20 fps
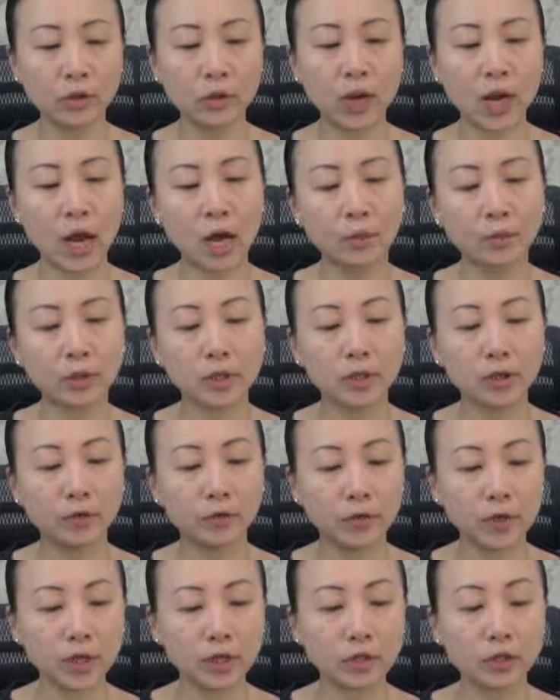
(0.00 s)
who helped in the
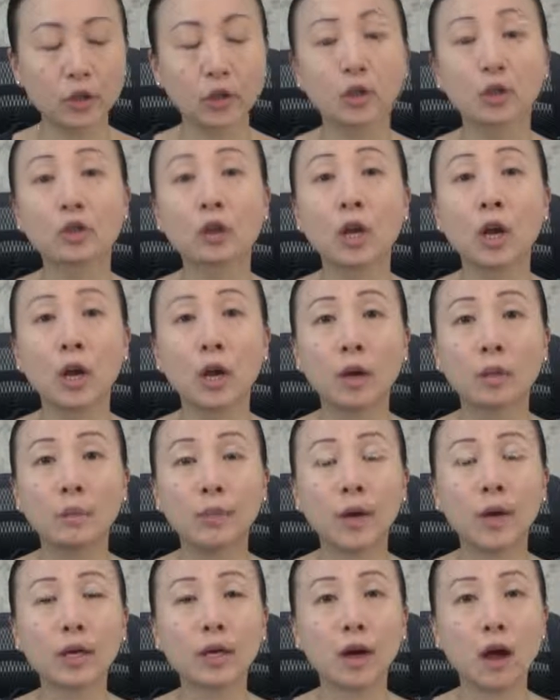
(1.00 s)
research
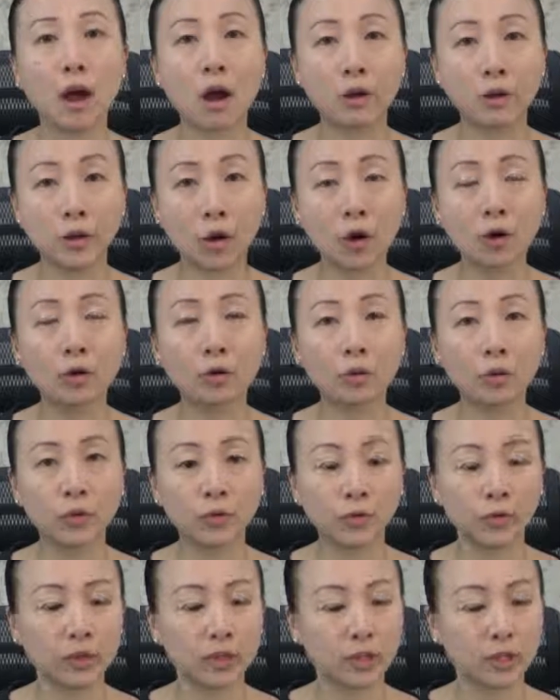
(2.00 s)
but are not
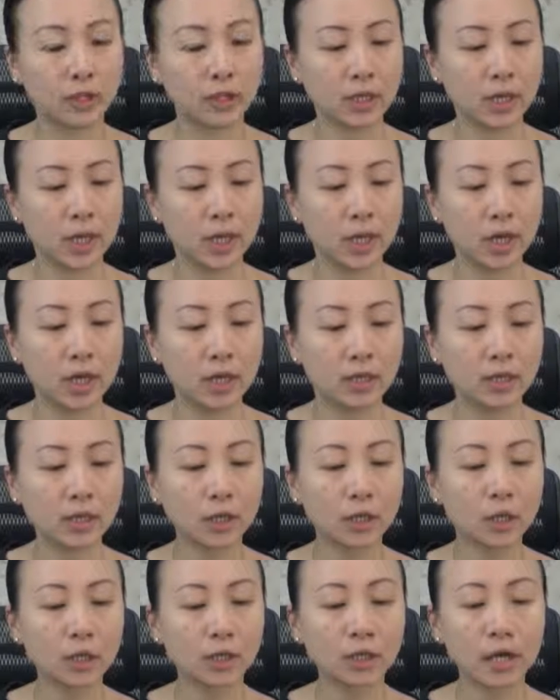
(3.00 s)
authors,
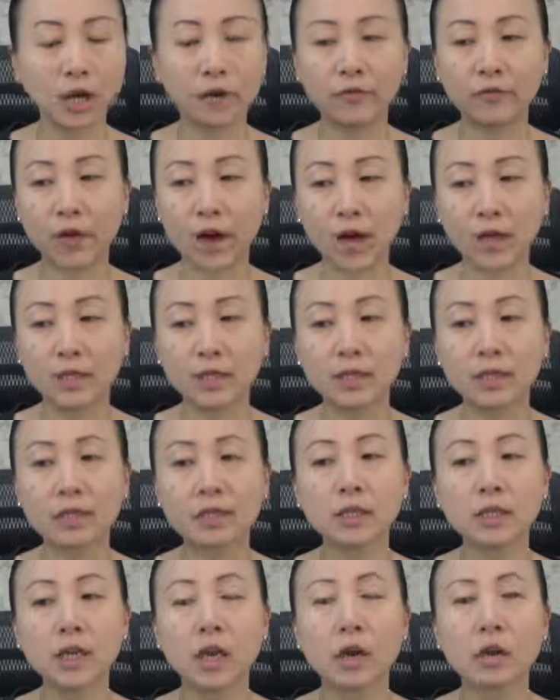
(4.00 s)
such as
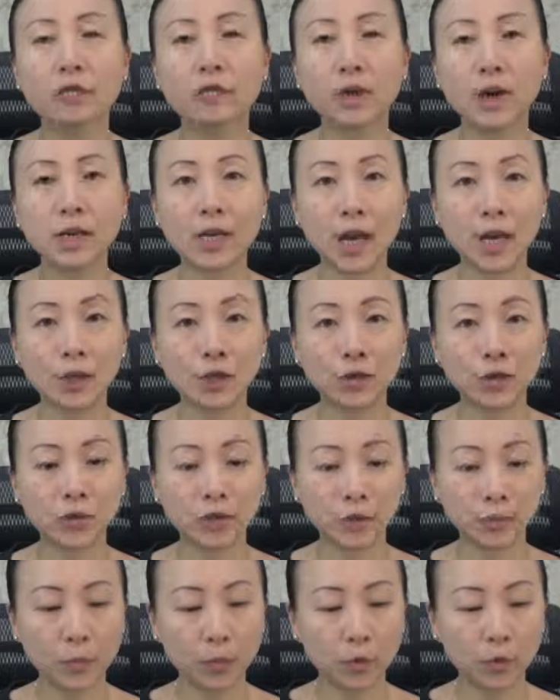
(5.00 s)
advisors, financial
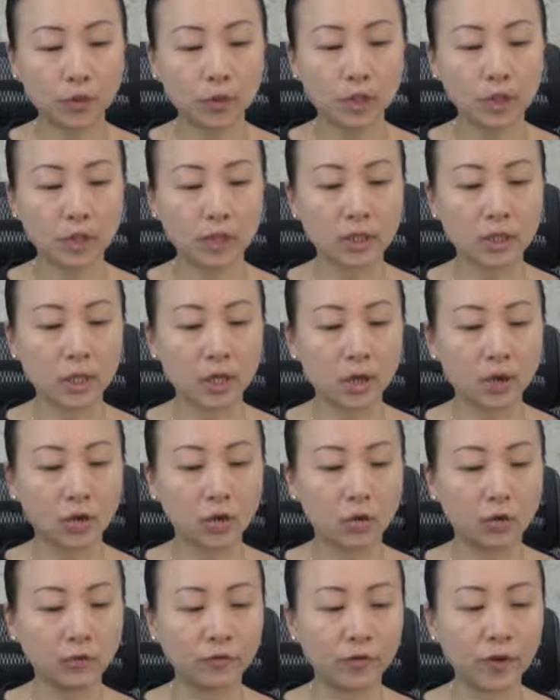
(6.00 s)
supporters
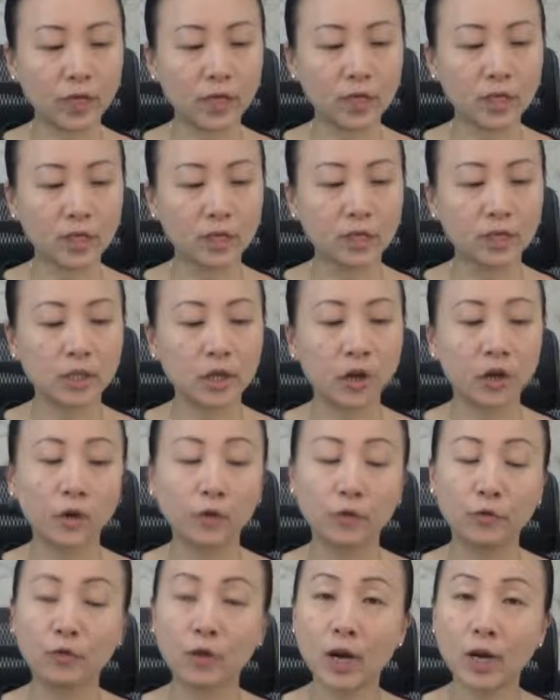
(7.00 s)
or funders,
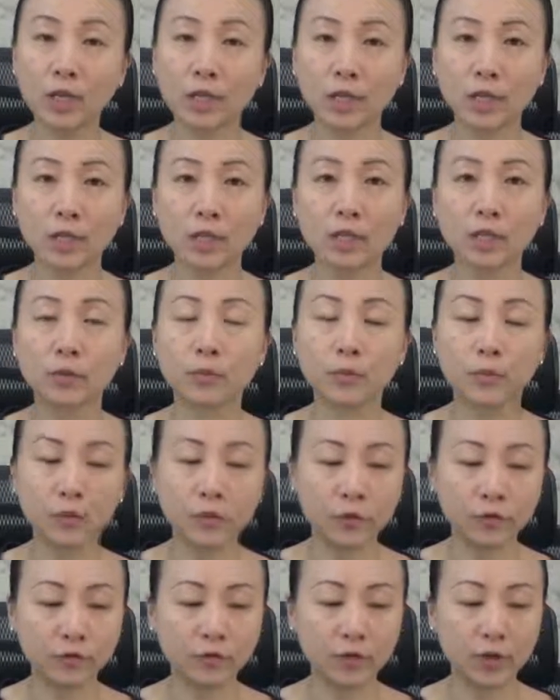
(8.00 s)
writers,
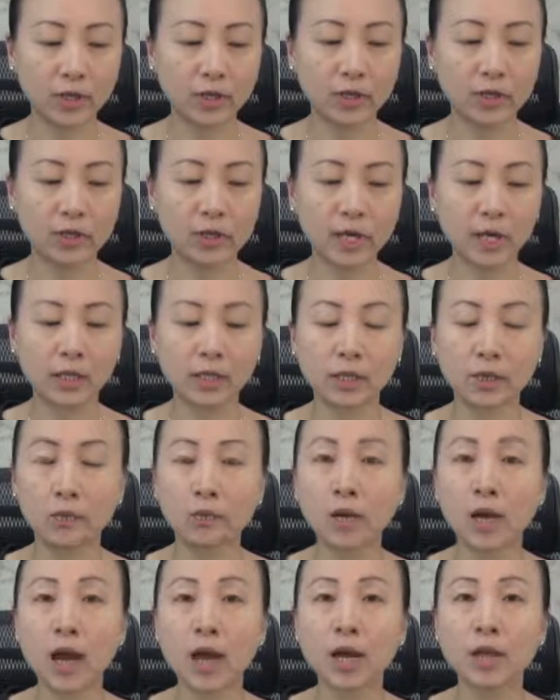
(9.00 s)
proofreaders, and
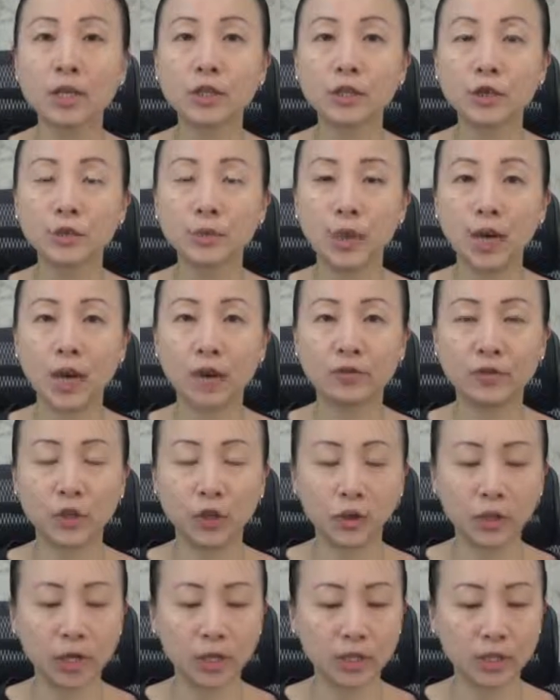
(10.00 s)
suppliers who may have
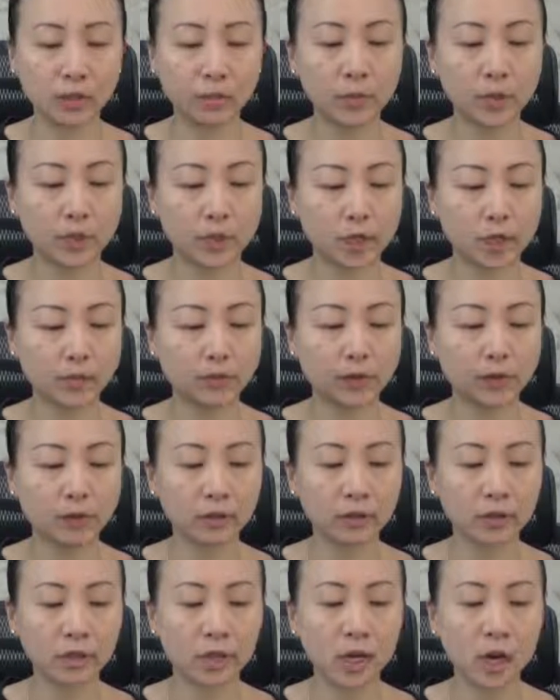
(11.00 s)
donated
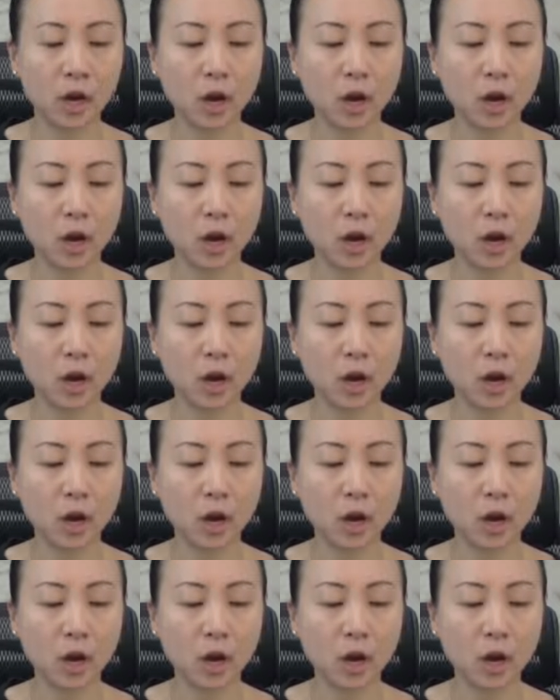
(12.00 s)
materials.